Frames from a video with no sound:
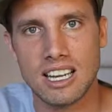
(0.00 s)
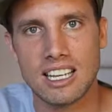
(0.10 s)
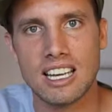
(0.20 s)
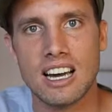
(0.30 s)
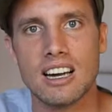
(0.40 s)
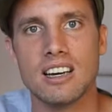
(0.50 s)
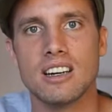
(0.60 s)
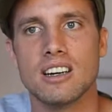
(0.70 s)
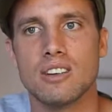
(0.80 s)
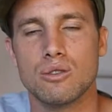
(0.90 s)
clear,
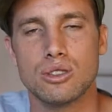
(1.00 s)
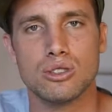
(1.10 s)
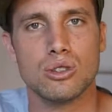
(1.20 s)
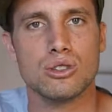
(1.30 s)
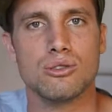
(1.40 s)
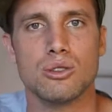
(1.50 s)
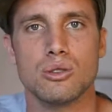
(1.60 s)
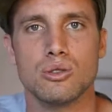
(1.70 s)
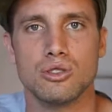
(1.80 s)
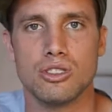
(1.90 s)

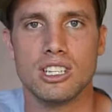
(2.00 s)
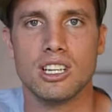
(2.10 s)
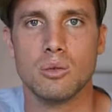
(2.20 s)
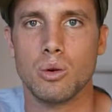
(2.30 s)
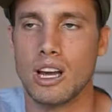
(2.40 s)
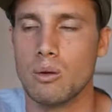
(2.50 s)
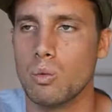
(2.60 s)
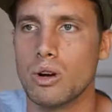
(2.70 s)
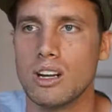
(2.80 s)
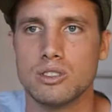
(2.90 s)
resourceful drinking water.
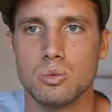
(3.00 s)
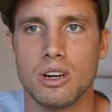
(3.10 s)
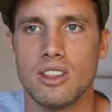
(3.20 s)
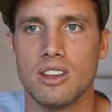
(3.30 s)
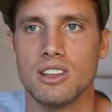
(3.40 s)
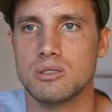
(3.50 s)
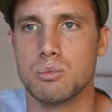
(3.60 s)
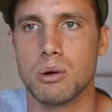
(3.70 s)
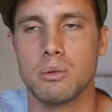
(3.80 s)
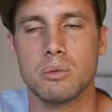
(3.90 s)
And water is
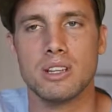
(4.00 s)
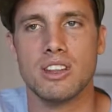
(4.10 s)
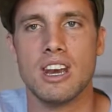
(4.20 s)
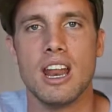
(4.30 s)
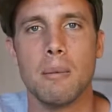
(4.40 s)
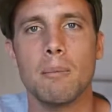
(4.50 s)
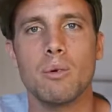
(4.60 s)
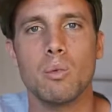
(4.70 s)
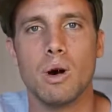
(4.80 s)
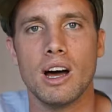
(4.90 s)
probably the
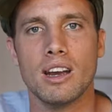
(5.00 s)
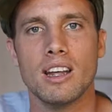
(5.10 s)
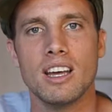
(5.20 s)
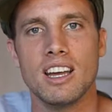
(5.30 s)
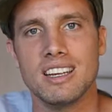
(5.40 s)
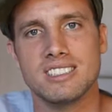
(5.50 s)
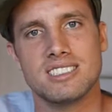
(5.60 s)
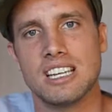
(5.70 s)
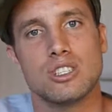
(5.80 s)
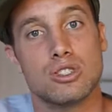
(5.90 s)
number one
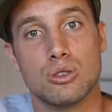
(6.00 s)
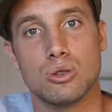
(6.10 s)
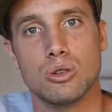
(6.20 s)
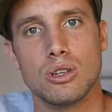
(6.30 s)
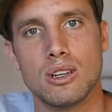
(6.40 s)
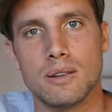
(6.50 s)
essential